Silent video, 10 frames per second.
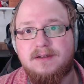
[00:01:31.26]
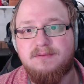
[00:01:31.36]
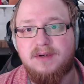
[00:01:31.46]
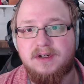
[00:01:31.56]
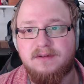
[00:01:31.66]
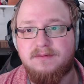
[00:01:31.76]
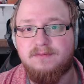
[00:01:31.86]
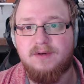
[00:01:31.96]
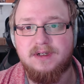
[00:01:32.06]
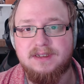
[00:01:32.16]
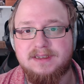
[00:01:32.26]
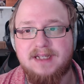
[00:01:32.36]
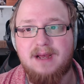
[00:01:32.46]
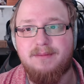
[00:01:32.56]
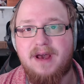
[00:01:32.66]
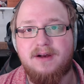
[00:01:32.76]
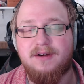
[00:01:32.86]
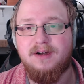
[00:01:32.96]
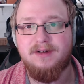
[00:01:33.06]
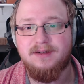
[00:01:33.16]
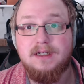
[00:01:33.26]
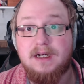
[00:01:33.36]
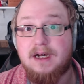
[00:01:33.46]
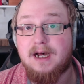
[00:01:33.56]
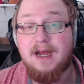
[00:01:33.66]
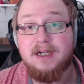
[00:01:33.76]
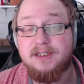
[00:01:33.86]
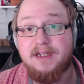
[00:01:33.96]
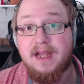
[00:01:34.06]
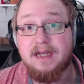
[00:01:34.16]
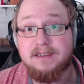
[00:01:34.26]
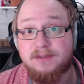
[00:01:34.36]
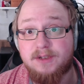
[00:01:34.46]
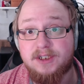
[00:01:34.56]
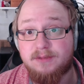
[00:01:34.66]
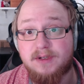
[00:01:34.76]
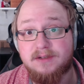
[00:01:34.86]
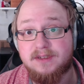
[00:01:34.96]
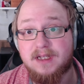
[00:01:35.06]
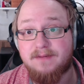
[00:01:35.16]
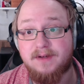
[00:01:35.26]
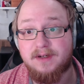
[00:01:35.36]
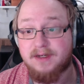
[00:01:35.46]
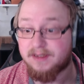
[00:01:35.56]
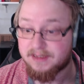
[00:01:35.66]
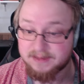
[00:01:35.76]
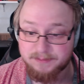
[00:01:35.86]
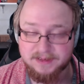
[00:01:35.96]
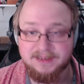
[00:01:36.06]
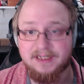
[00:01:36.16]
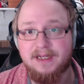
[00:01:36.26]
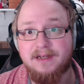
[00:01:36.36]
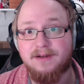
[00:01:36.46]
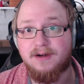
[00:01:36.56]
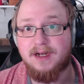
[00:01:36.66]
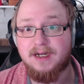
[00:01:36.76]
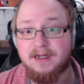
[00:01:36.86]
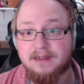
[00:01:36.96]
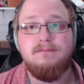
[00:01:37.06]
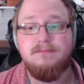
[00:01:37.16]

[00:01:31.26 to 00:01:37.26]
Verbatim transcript: but what does that matter? I actually can't switch to Windows 11 on this PC either.